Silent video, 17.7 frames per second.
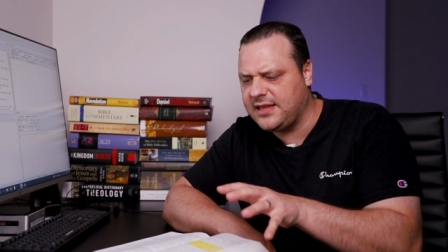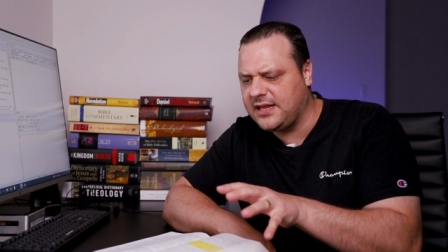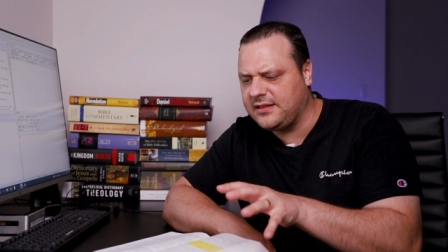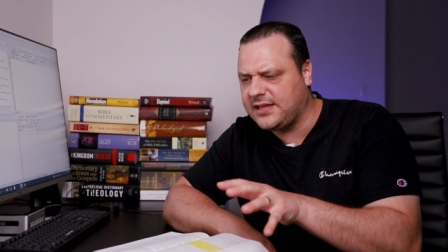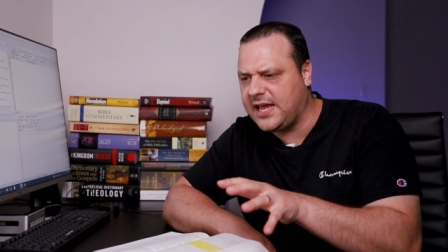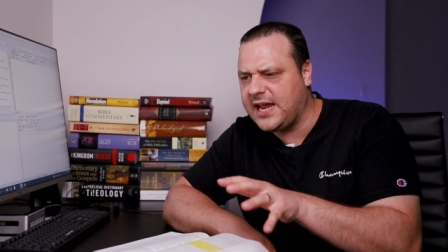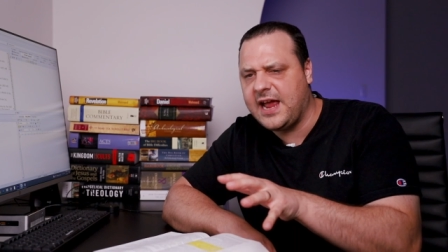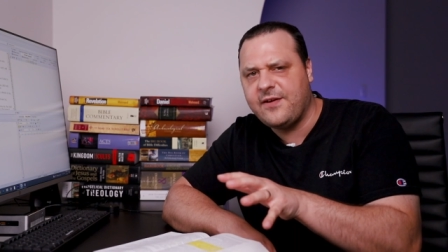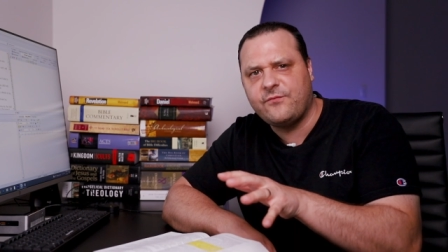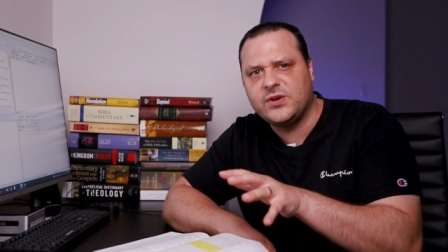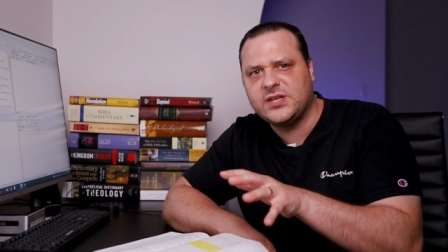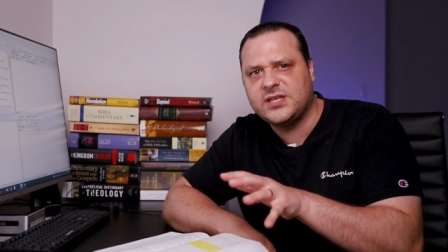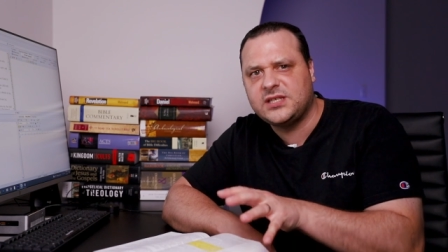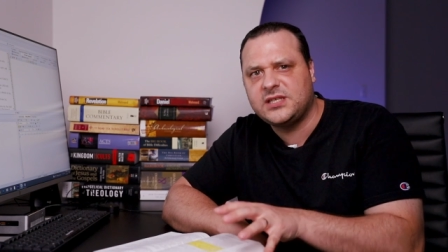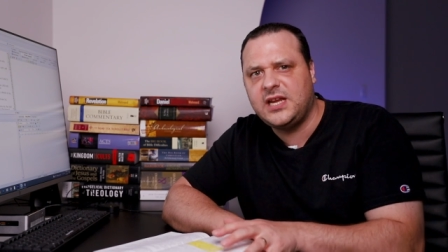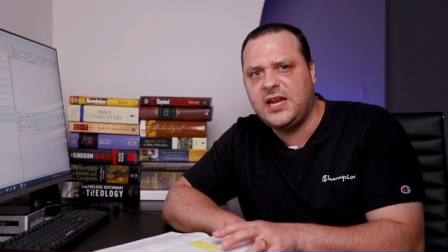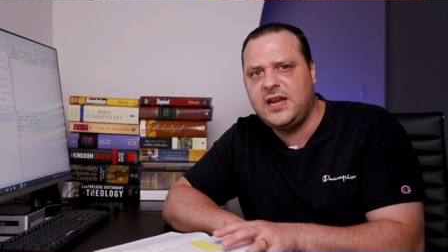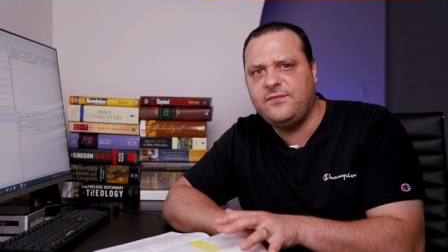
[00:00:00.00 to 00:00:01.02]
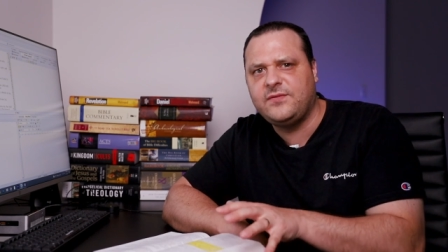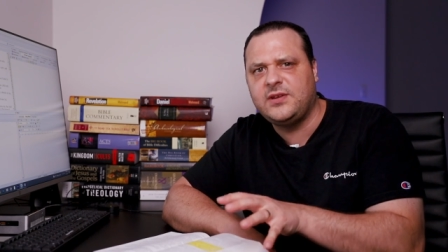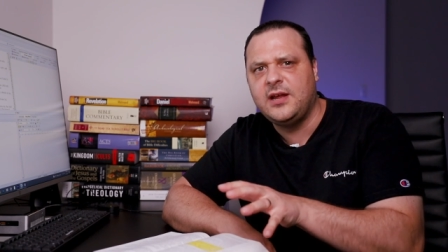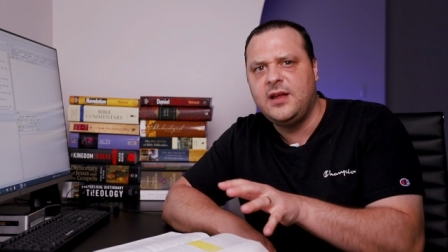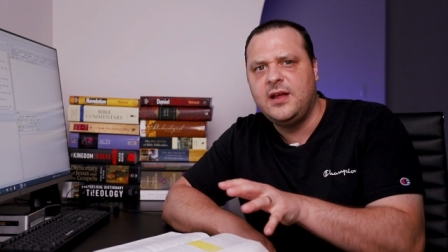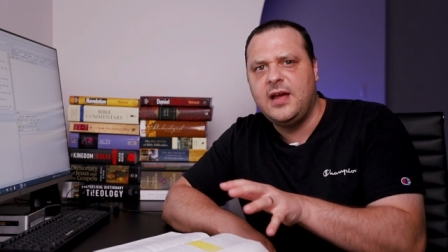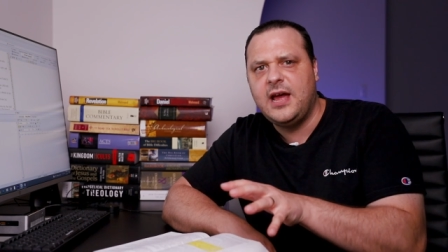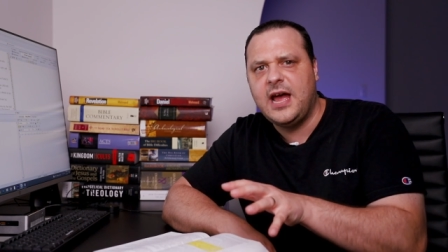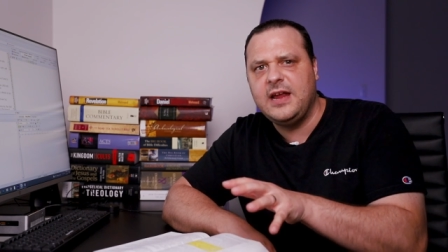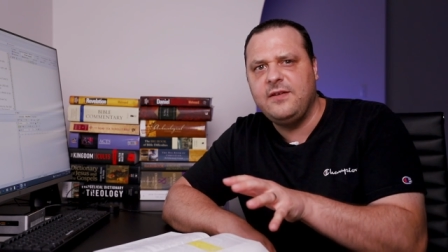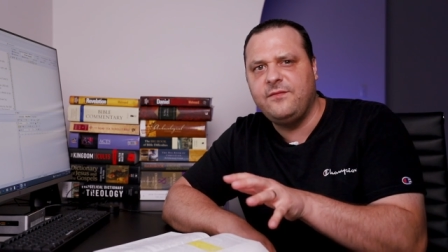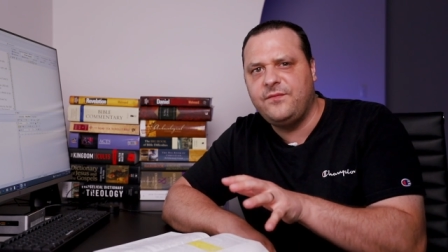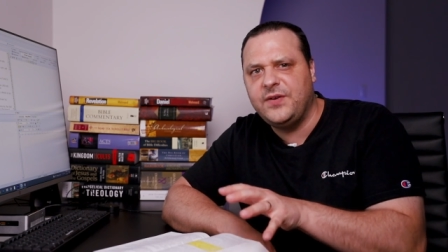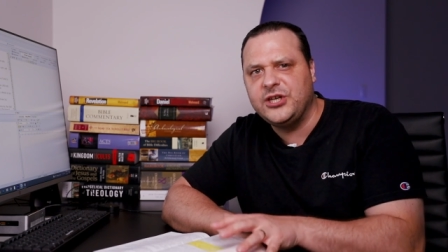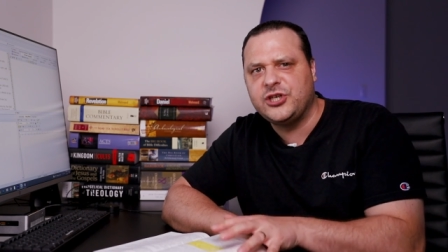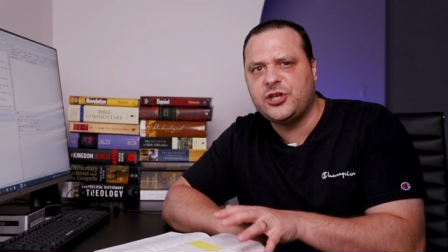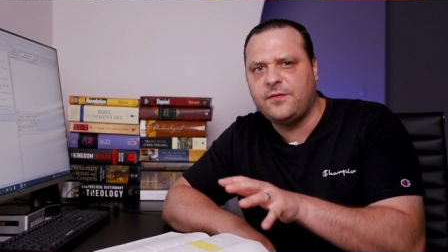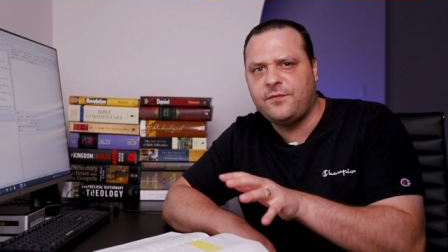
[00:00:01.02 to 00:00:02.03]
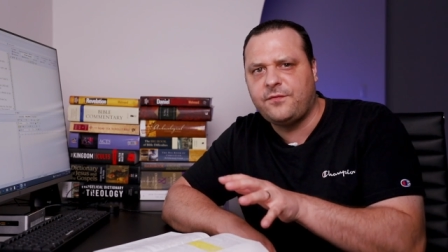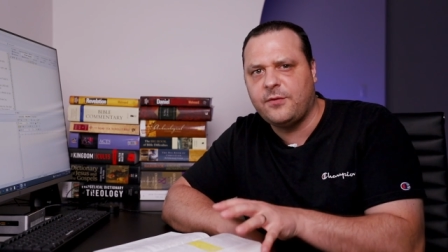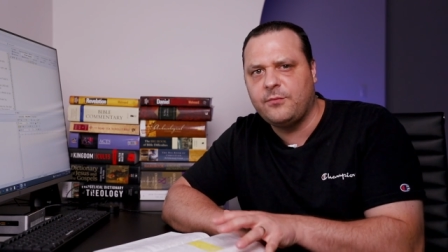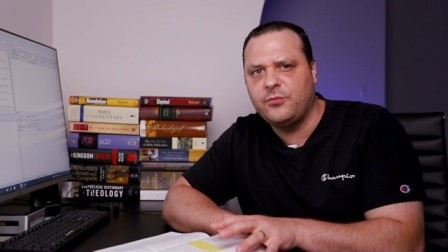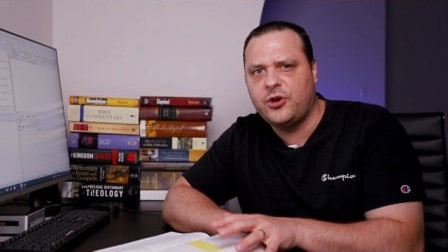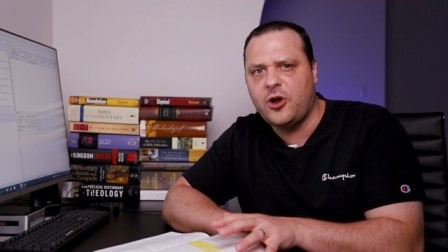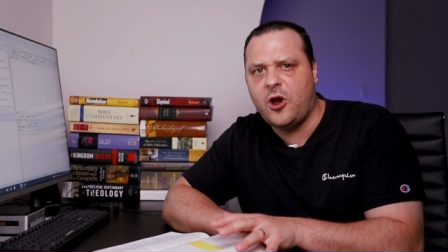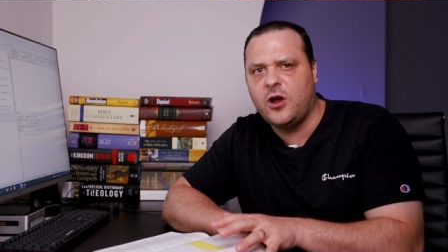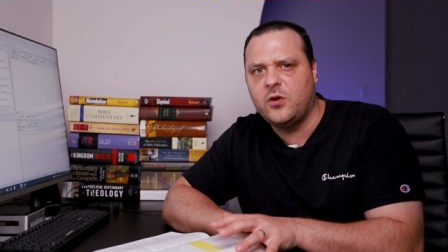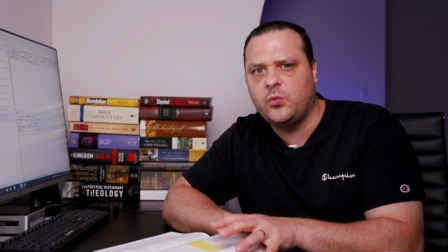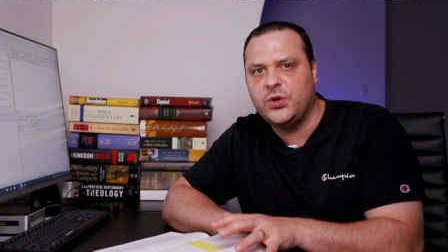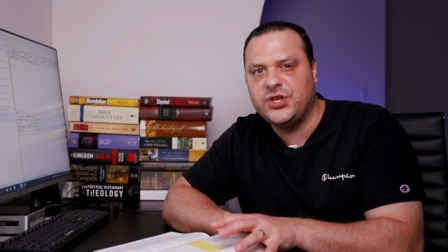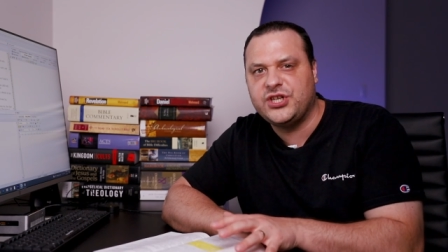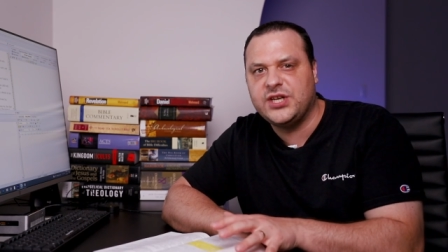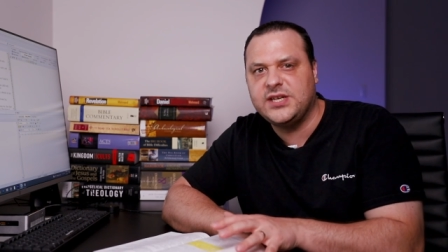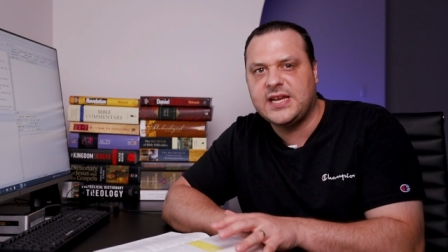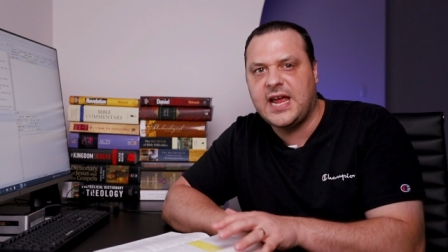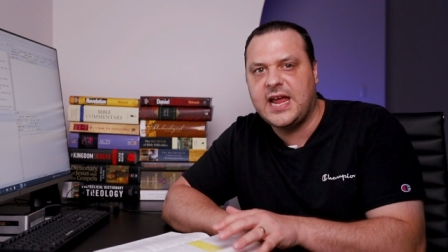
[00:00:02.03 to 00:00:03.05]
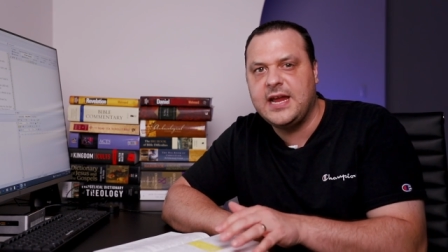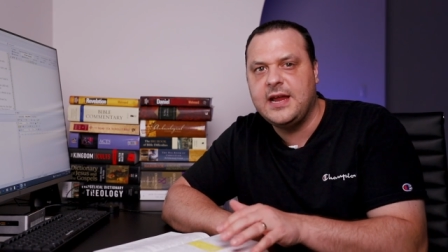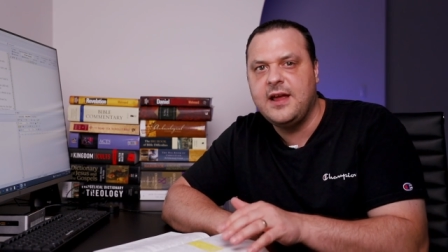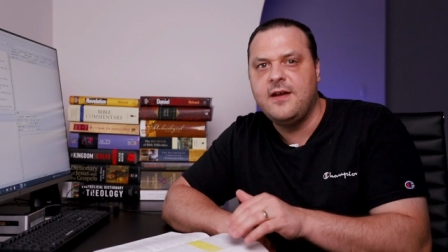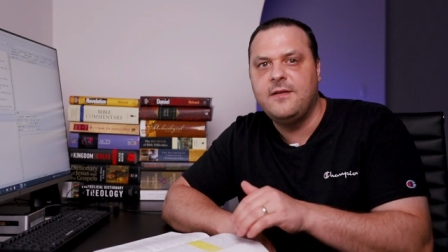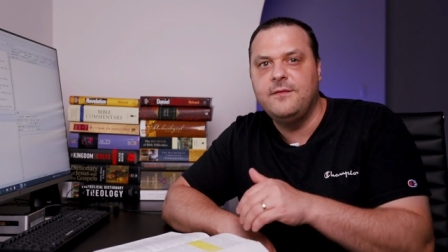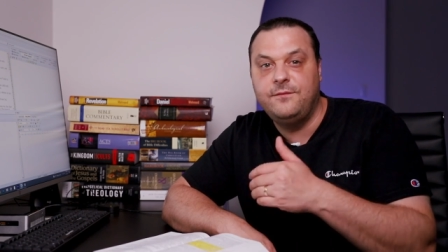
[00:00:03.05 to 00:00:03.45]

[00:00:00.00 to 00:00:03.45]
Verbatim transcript: that they have received a vision from God which is a